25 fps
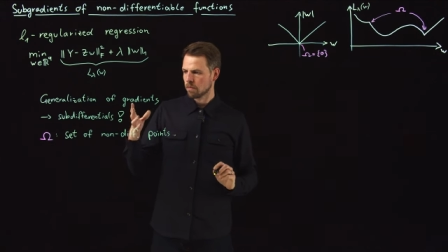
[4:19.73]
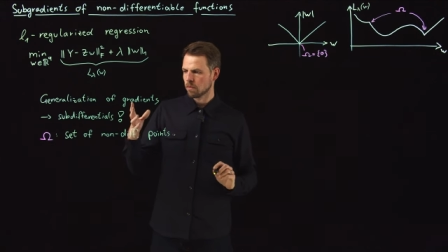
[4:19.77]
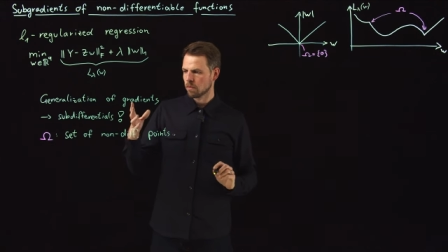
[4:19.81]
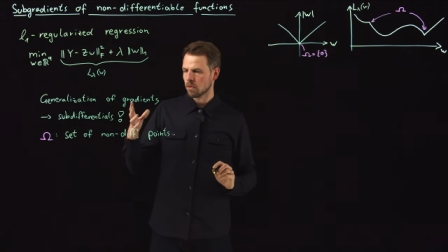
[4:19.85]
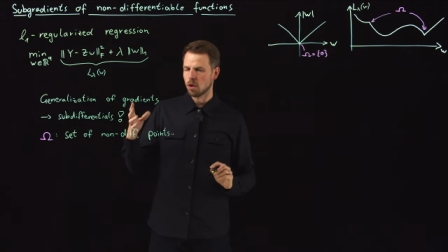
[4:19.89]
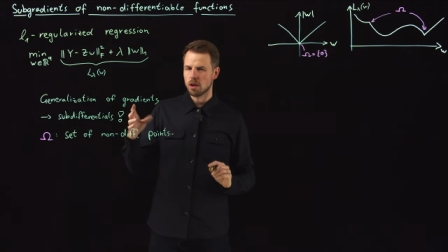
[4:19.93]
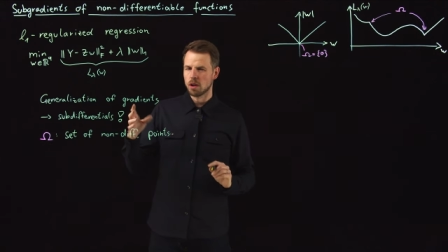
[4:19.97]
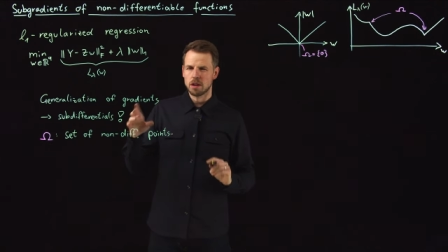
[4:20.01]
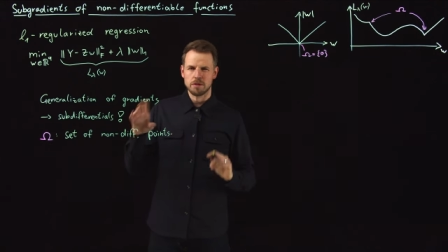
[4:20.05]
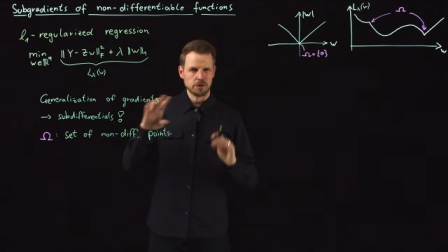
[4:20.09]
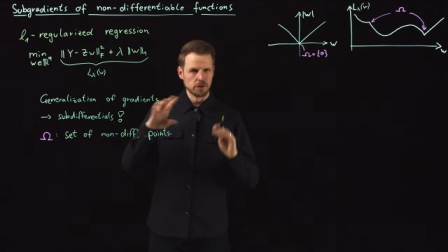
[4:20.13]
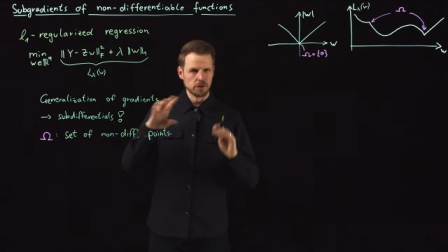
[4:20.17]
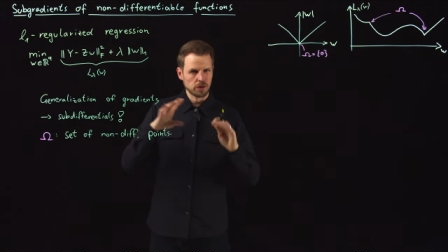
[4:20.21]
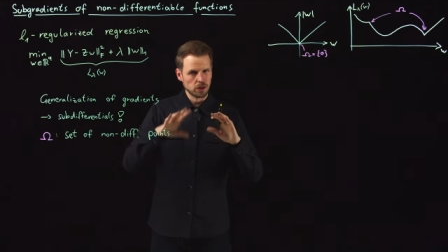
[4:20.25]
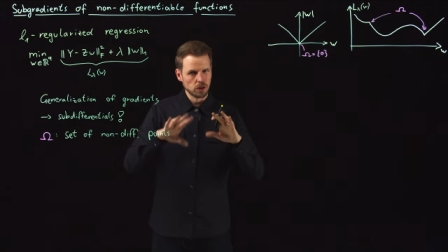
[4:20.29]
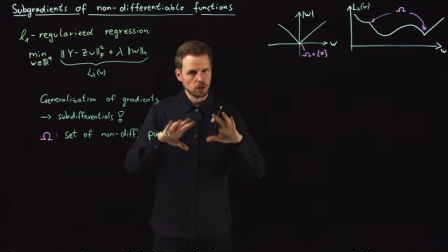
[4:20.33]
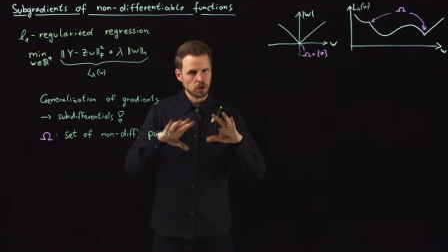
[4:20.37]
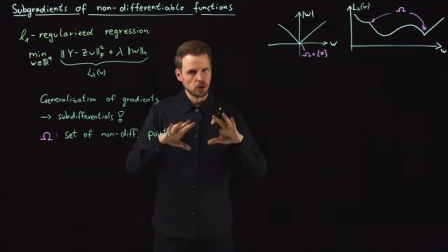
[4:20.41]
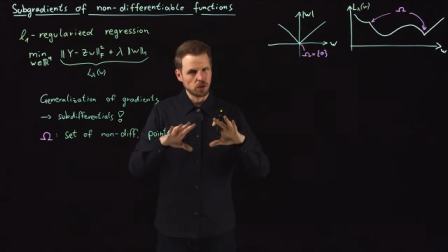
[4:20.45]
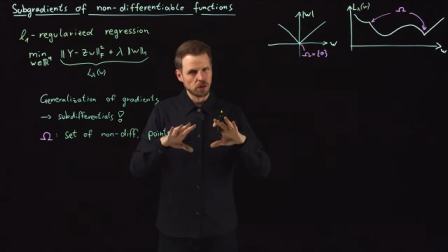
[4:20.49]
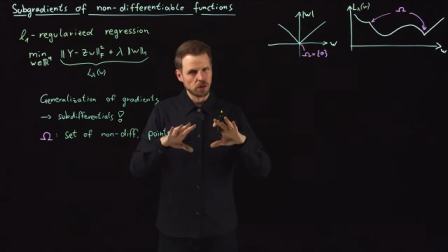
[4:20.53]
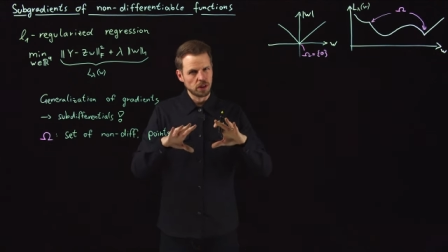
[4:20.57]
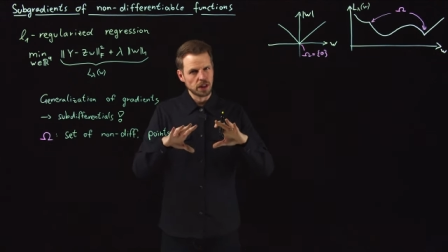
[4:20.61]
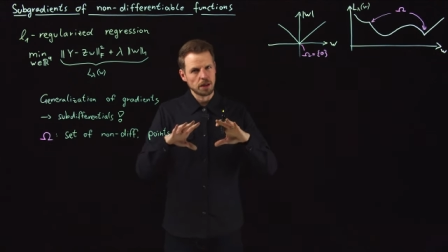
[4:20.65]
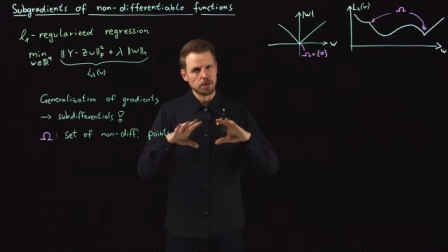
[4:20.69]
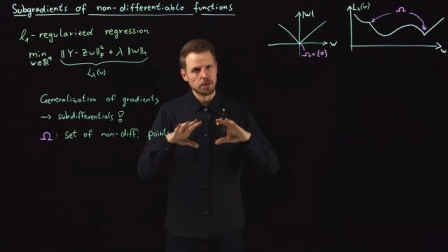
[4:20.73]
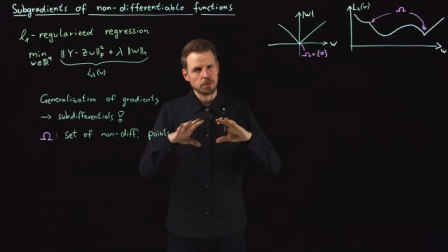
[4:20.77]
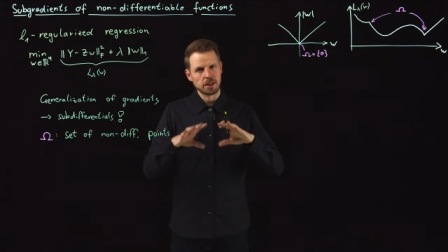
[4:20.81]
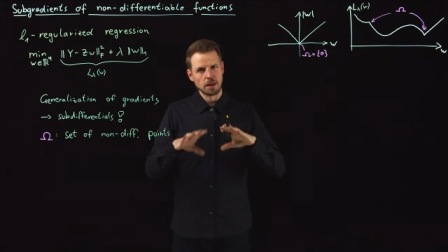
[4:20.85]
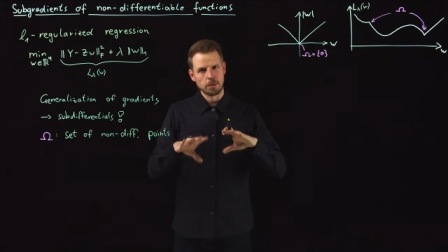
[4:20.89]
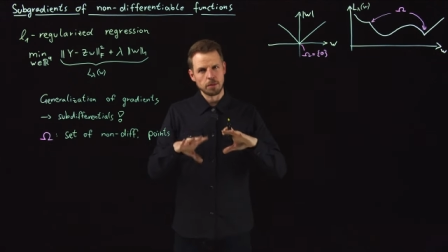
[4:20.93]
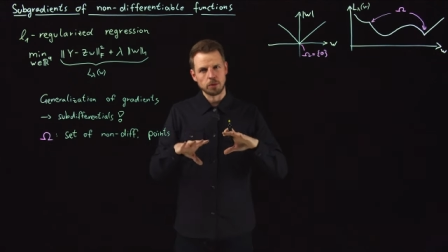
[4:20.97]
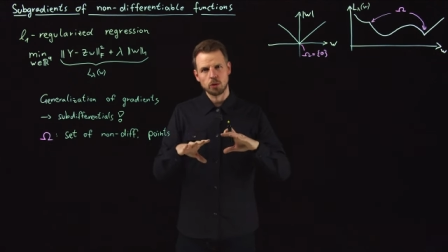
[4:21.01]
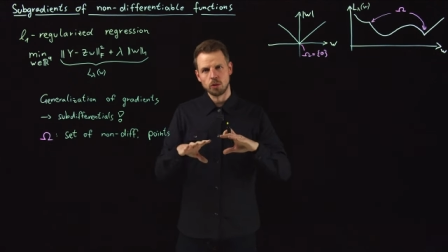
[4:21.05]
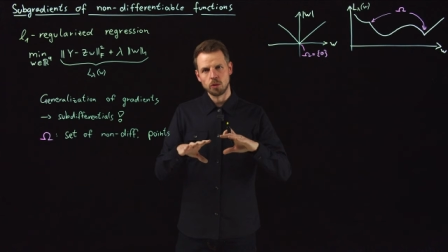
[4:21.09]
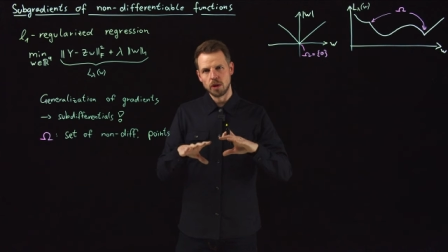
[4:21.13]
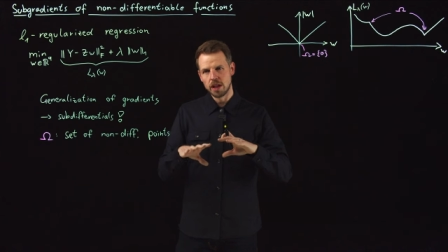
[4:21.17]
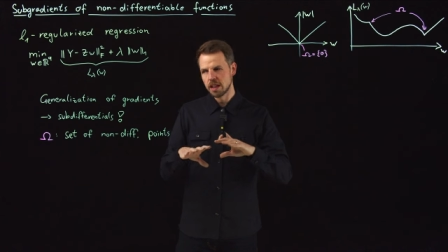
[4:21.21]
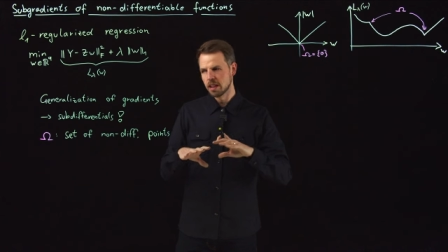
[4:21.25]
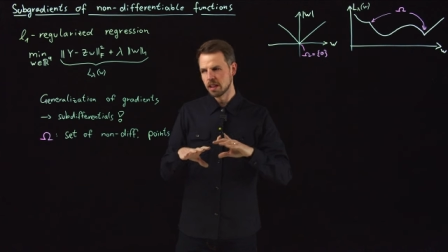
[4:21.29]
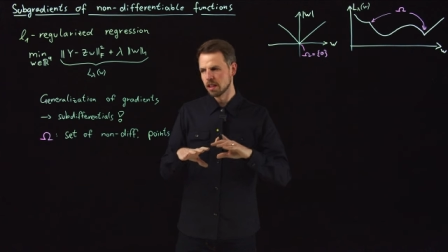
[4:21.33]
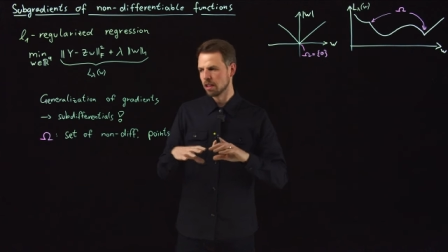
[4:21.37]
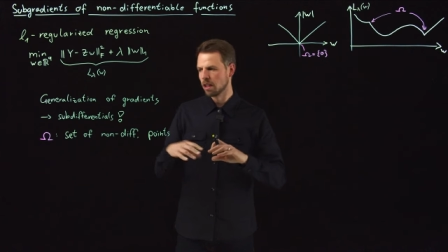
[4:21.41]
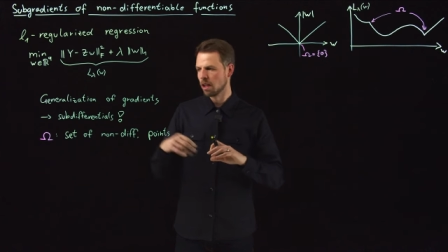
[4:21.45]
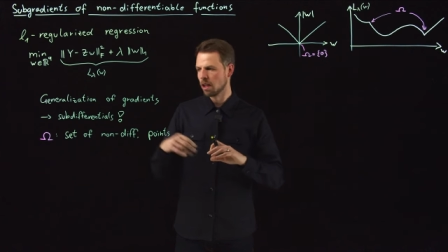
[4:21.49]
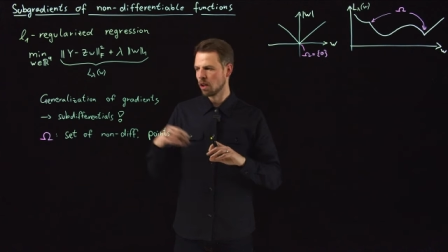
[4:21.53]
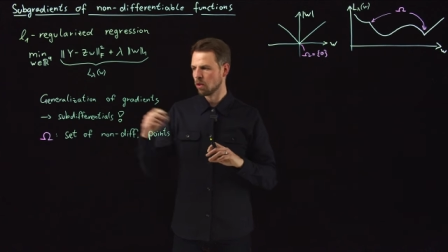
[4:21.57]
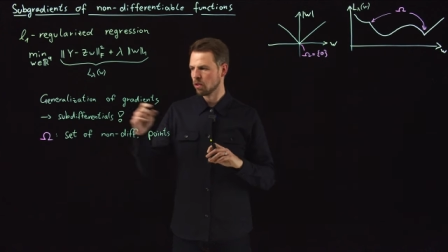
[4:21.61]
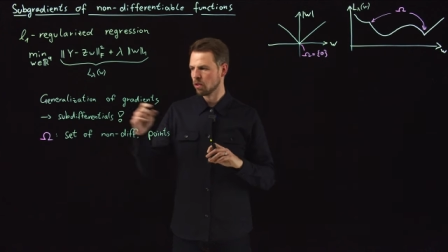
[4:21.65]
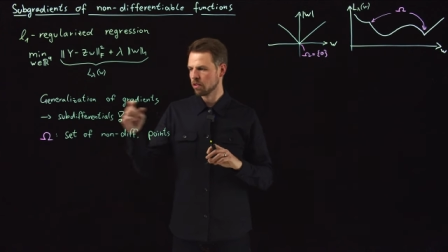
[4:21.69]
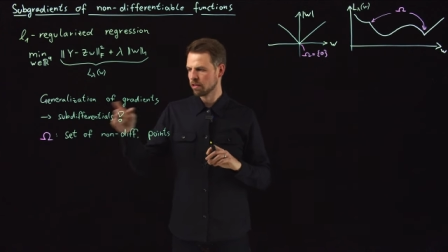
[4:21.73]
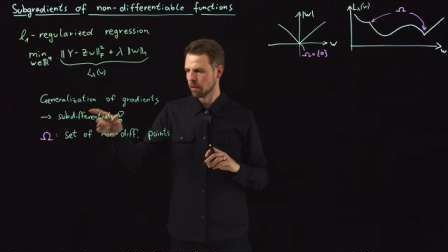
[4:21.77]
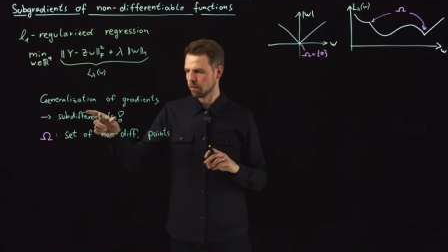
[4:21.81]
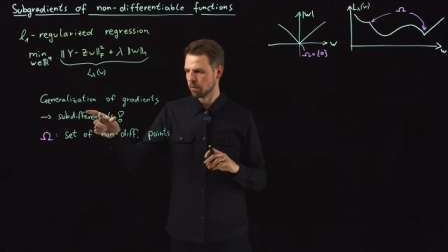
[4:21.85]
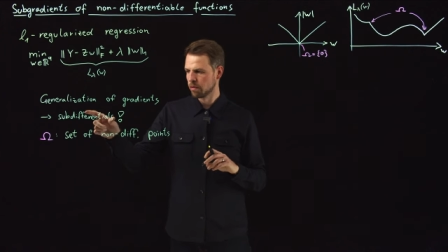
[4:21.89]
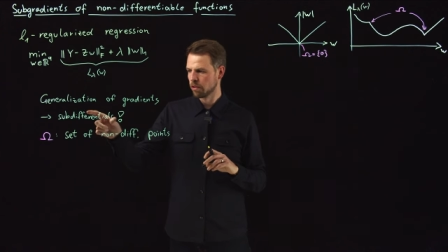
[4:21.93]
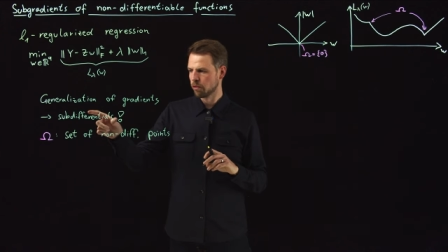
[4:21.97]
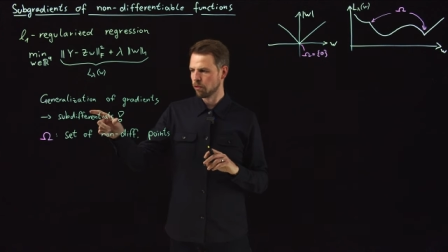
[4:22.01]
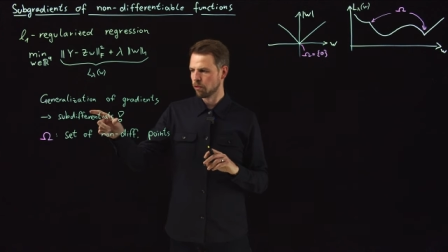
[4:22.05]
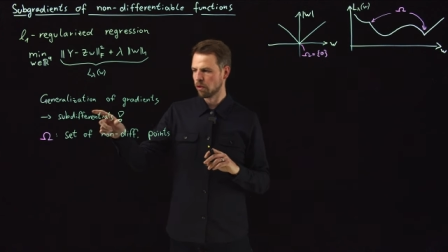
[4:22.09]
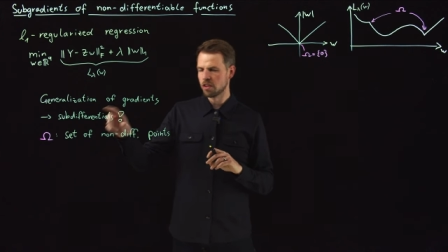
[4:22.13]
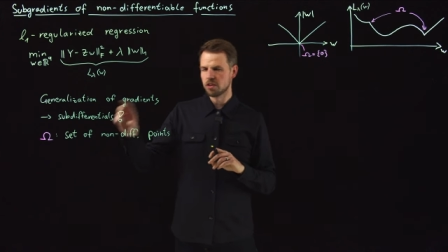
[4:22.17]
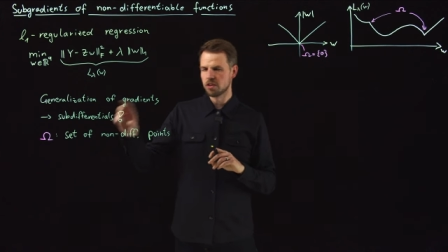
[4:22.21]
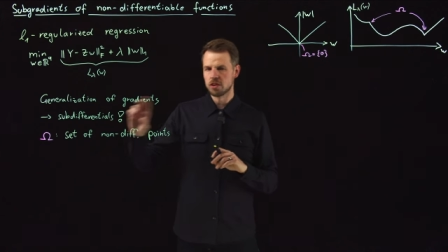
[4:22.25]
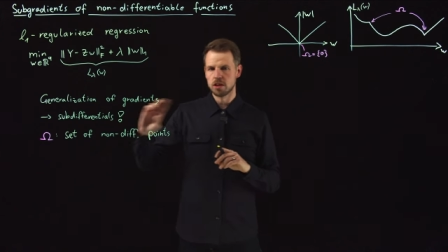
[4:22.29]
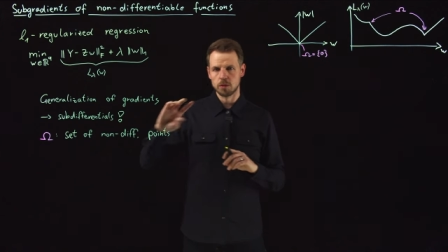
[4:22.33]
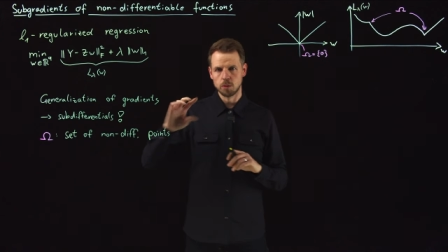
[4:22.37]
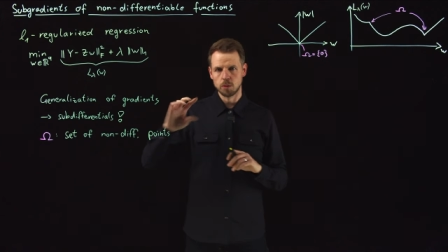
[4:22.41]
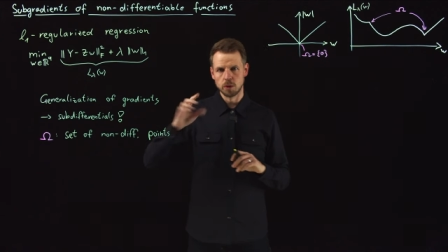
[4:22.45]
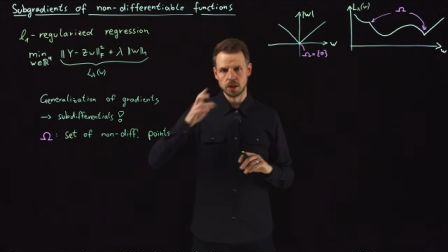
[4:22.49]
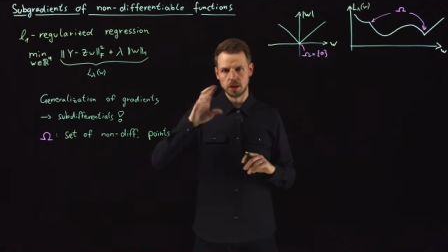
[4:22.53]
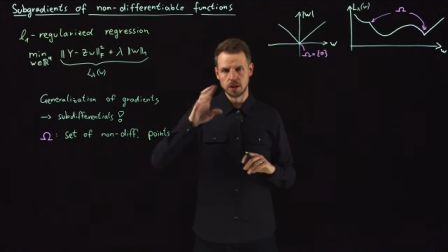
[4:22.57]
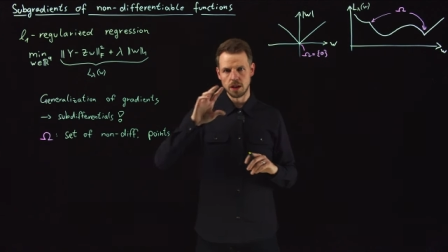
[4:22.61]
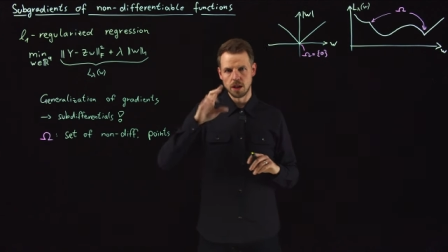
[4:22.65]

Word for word: I've used the name subgradient now, subdifferential.